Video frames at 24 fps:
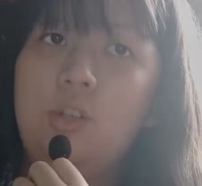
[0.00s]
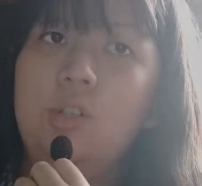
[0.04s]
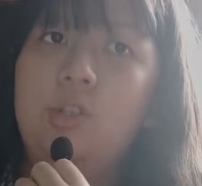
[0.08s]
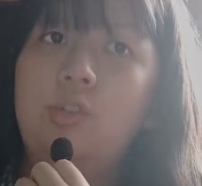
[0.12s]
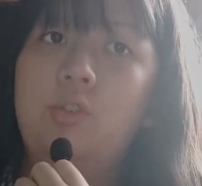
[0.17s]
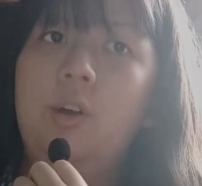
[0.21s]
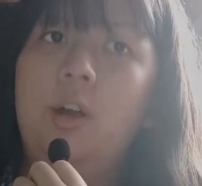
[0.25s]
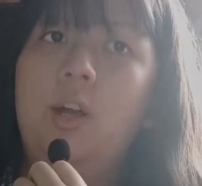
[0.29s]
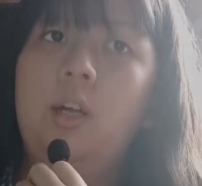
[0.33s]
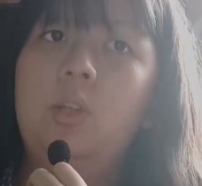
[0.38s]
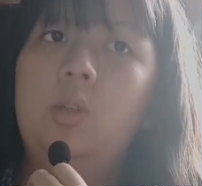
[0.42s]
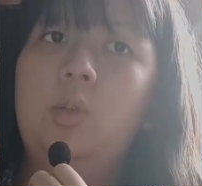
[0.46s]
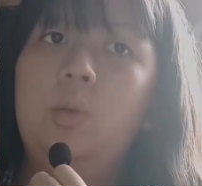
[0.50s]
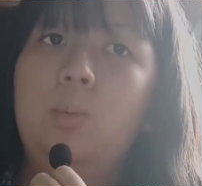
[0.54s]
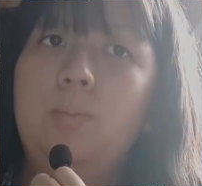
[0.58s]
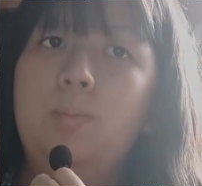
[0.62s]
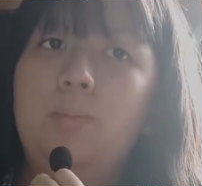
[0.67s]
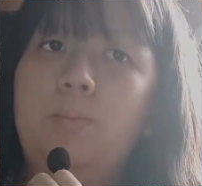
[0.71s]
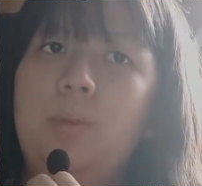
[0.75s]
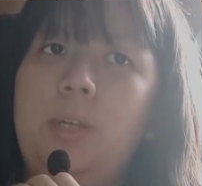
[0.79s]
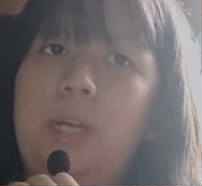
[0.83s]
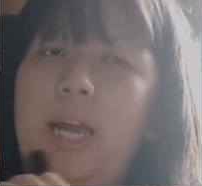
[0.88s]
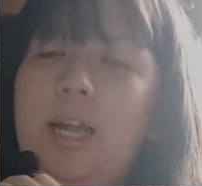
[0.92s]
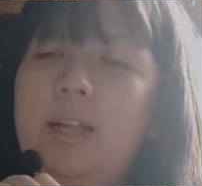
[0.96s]
she's trying to
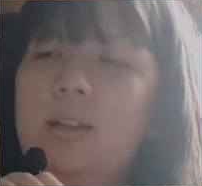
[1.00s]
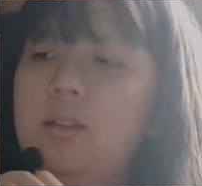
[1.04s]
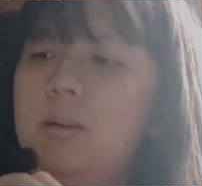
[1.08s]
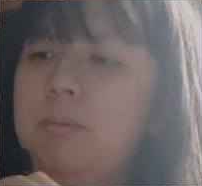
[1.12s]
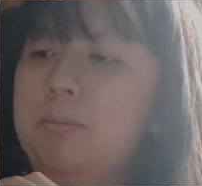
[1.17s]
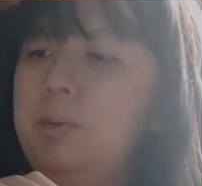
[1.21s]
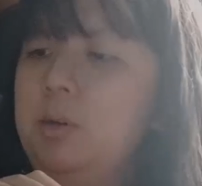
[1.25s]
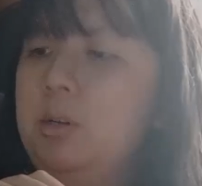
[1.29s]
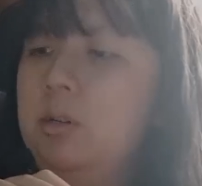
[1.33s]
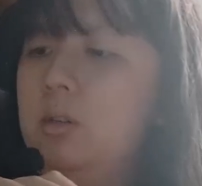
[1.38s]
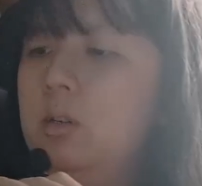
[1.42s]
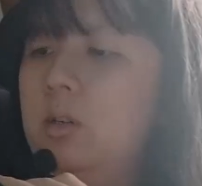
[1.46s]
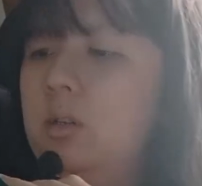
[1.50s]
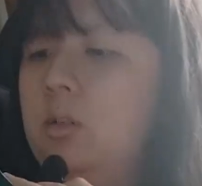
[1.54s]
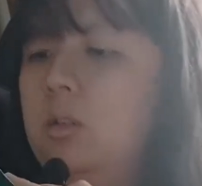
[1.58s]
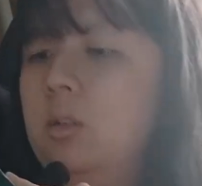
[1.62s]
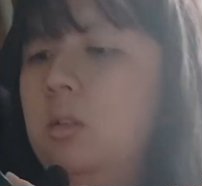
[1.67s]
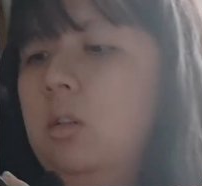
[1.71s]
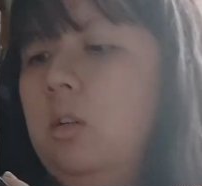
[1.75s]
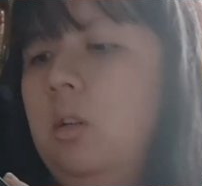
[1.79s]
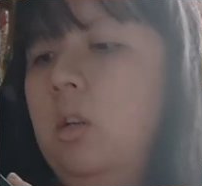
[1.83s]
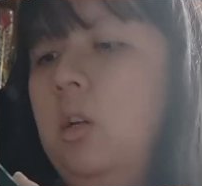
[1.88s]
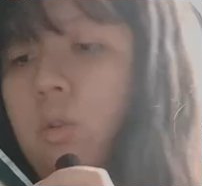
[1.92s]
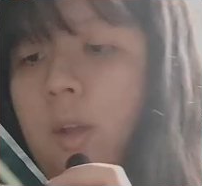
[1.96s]
get the
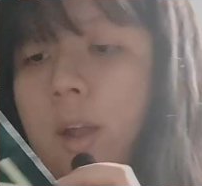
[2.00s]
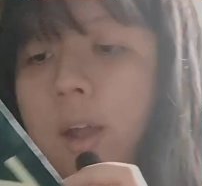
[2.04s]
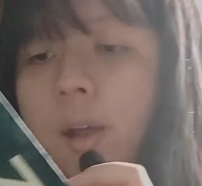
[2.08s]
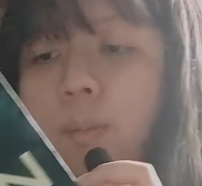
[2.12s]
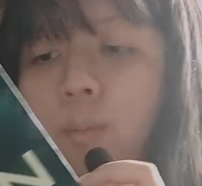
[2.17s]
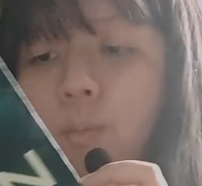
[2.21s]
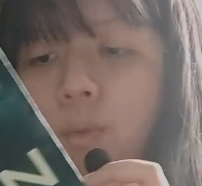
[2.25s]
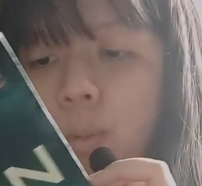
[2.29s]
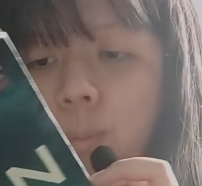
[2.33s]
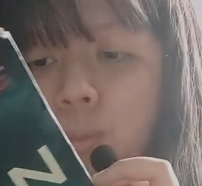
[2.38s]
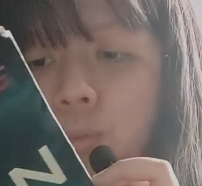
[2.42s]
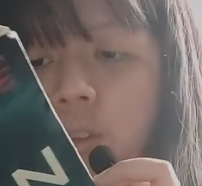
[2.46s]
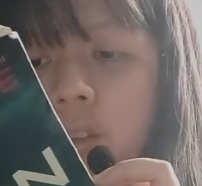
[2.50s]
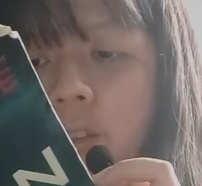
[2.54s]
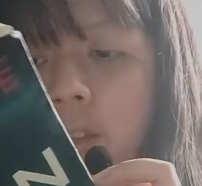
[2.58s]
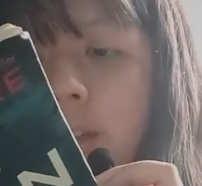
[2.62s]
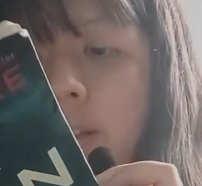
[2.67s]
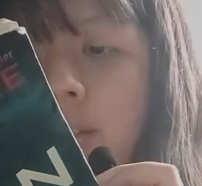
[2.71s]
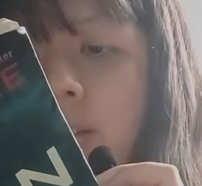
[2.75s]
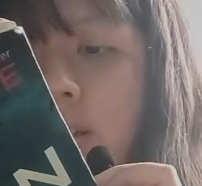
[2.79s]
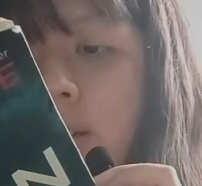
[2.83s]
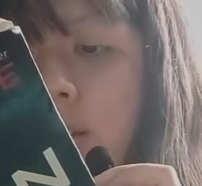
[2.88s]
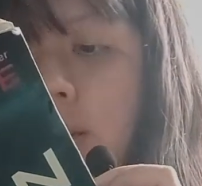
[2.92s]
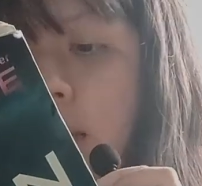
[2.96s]
person to help
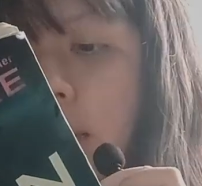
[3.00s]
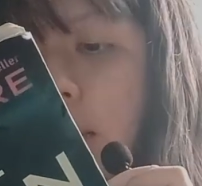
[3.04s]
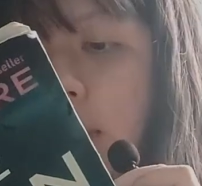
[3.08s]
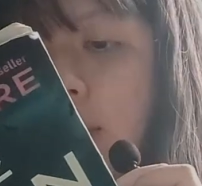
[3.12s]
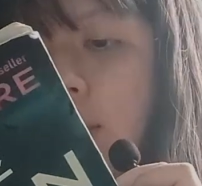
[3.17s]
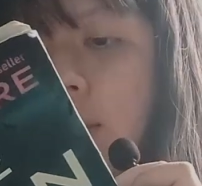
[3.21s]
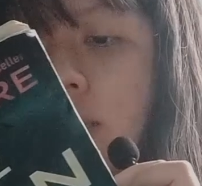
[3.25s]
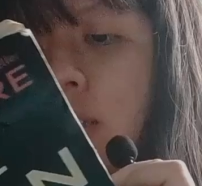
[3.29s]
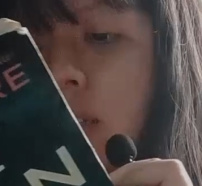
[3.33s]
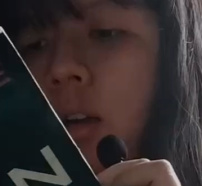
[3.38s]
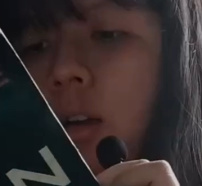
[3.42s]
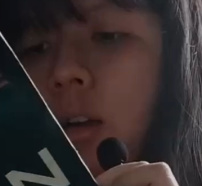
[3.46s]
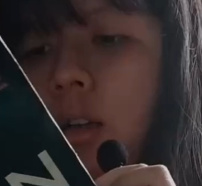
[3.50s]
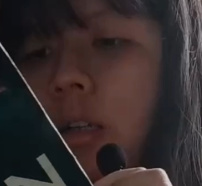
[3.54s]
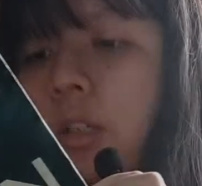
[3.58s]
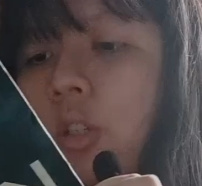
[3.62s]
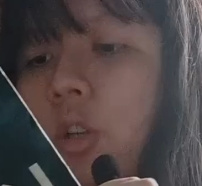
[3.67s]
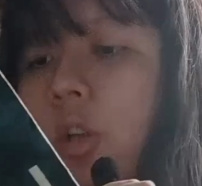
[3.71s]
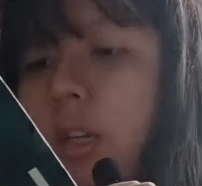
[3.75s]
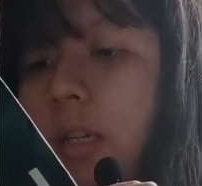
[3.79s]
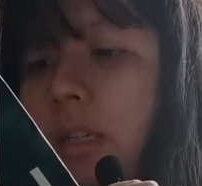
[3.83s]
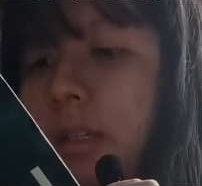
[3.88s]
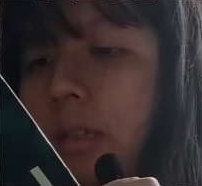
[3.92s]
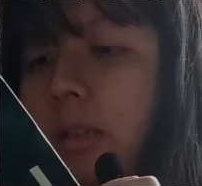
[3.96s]
represent her as her
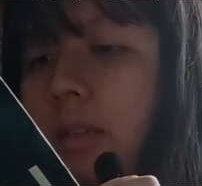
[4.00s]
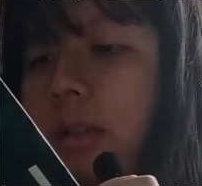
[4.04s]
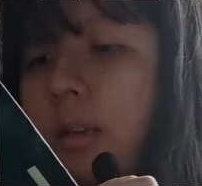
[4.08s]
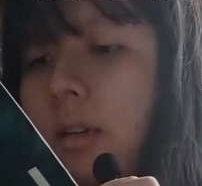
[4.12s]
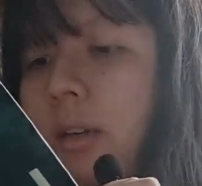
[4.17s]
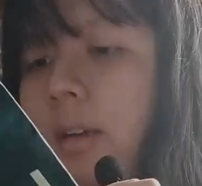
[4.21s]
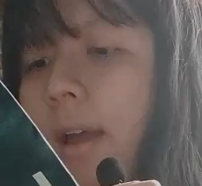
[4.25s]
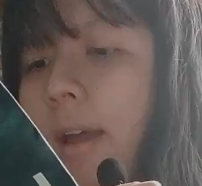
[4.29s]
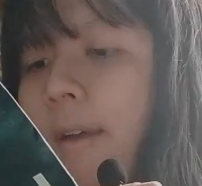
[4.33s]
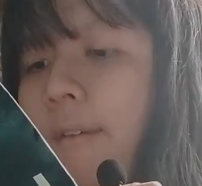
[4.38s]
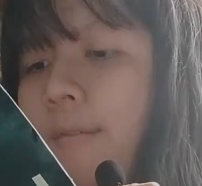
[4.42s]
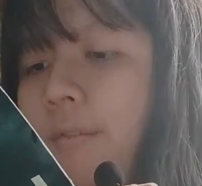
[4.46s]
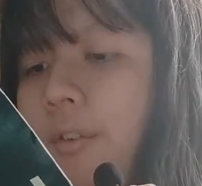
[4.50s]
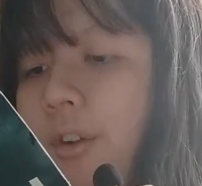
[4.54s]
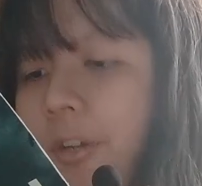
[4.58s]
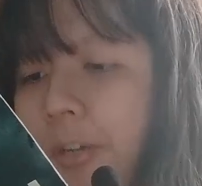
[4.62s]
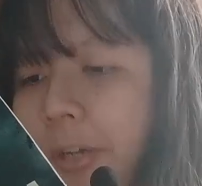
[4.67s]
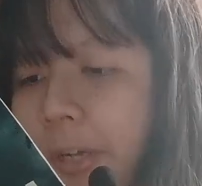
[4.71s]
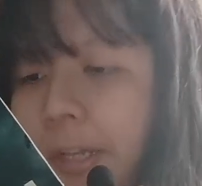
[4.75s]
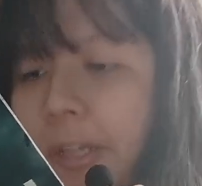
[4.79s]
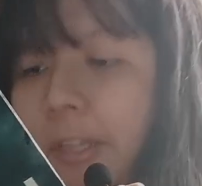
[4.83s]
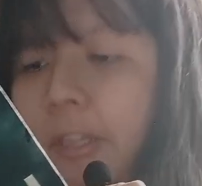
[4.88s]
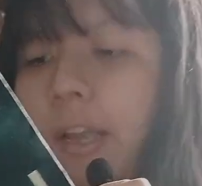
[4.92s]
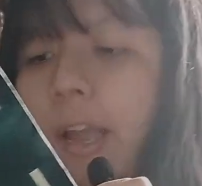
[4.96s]
solicitor advocate